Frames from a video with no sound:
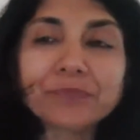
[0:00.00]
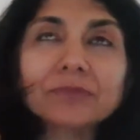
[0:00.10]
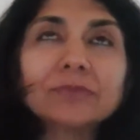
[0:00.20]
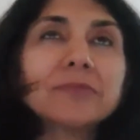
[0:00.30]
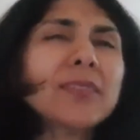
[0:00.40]

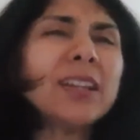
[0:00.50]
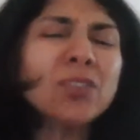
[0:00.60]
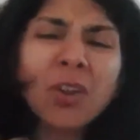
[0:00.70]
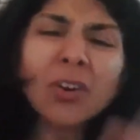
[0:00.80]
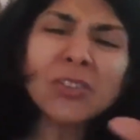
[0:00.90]
not
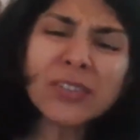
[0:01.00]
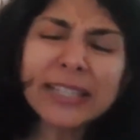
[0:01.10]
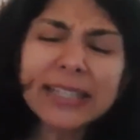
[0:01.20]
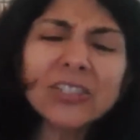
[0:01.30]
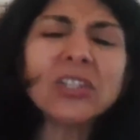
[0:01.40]
really
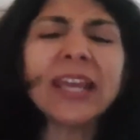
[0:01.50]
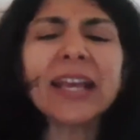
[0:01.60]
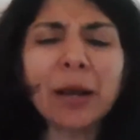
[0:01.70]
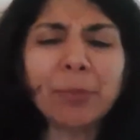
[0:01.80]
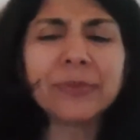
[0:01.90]
shake
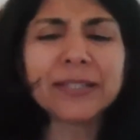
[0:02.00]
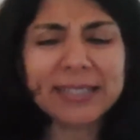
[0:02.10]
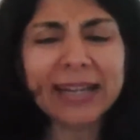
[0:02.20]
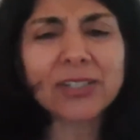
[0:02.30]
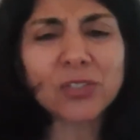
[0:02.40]
up the
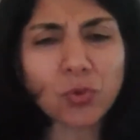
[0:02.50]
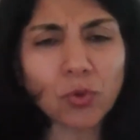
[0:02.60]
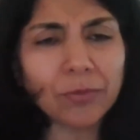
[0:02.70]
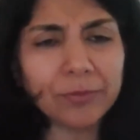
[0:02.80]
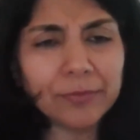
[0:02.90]
status quo.
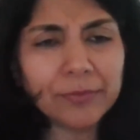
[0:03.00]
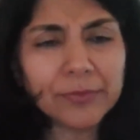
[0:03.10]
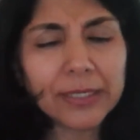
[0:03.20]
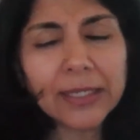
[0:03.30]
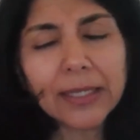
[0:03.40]

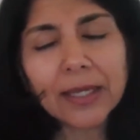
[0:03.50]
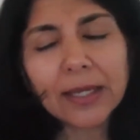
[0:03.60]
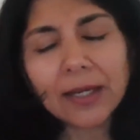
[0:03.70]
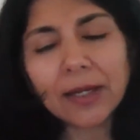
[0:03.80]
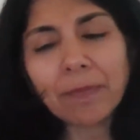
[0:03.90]

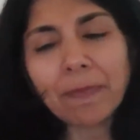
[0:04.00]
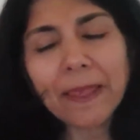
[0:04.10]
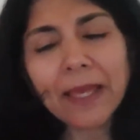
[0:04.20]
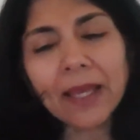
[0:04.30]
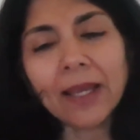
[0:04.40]

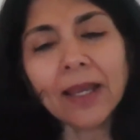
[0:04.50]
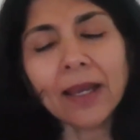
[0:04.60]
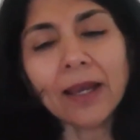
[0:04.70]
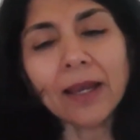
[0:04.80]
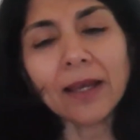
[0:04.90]
The
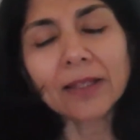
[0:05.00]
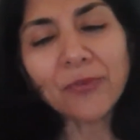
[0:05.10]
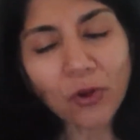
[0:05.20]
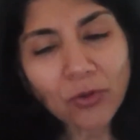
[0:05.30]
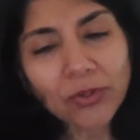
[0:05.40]

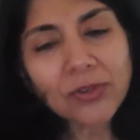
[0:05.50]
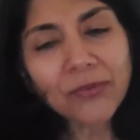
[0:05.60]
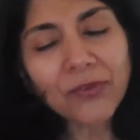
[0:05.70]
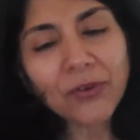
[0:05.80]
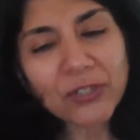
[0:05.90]
followers of
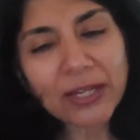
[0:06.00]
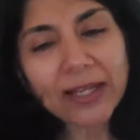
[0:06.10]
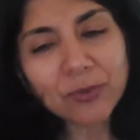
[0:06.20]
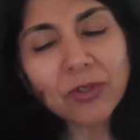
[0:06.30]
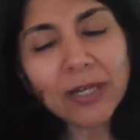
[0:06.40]
Sheikh
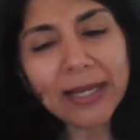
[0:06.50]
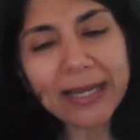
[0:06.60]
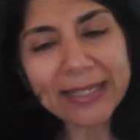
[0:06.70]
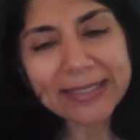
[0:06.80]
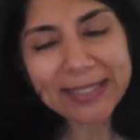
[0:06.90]
Abdullah,
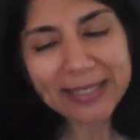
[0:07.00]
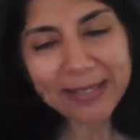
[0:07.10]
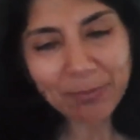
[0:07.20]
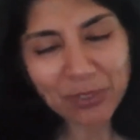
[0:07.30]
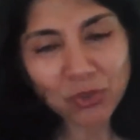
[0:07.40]
as he
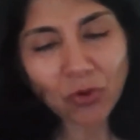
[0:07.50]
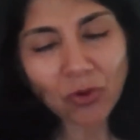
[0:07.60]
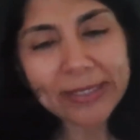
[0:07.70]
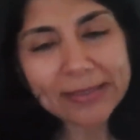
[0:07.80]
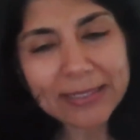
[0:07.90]
matured as
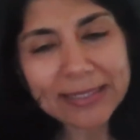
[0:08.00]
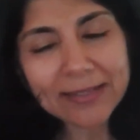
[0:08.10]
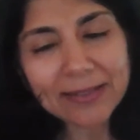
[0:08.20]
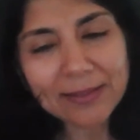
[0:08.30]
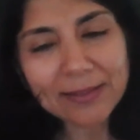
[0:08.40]
a leader
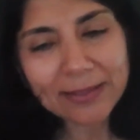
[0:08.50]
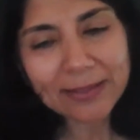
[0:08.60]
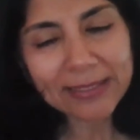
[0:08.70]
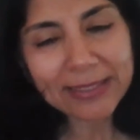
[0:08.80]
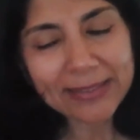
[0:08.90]
in the early
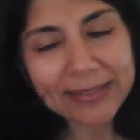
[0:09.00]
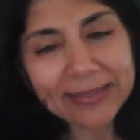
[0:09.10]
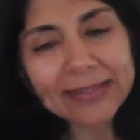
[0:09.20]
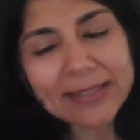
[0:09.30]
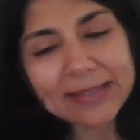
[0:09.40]

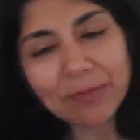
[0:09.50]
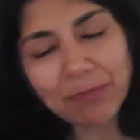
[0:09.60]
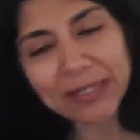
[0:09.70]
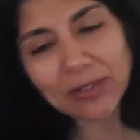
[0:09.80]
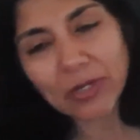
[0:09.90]
1930s and
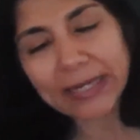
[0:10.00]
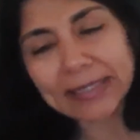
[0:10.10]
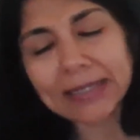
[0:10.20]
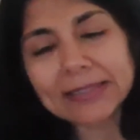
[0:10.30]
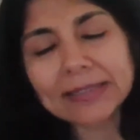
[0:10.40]
mid to late
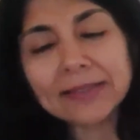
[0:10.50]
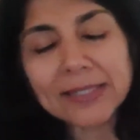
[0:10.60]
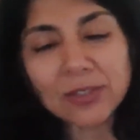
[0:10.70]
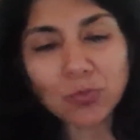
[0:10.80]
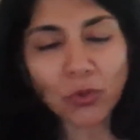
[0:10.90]

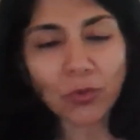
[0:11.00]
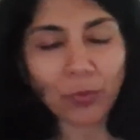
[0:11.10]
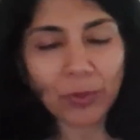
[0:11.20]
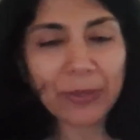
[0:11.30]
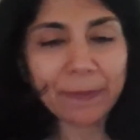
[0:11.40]
1930s,
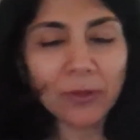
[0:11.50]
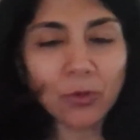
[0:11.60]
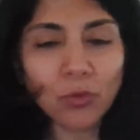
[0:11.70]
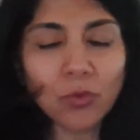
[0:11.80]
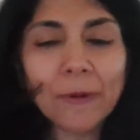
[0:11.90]
were
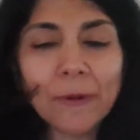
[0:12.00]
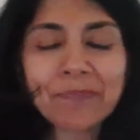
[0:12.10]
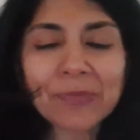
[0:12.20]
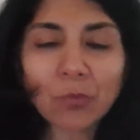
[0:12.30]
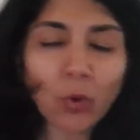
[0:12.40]
people who
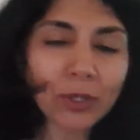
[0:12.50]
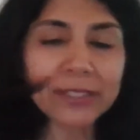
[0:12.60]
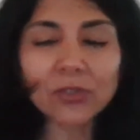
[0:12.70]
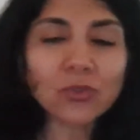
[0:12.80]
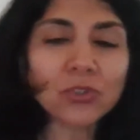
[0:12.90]

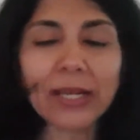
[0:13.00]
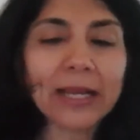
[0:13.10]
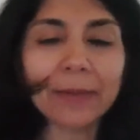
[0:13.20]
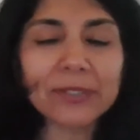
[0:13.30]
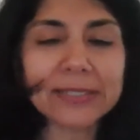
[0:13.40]
wanted to
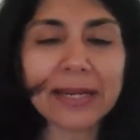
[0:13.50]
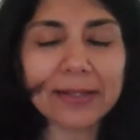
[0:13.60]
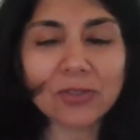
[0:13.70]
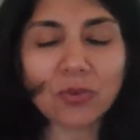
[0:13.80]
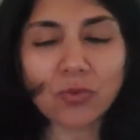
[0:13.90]
shake up the
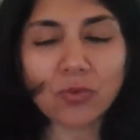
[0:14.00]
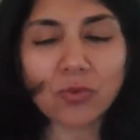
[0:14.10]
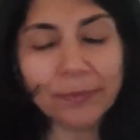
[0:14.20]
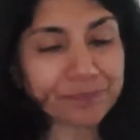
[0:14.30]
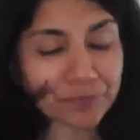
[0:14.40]
status quo,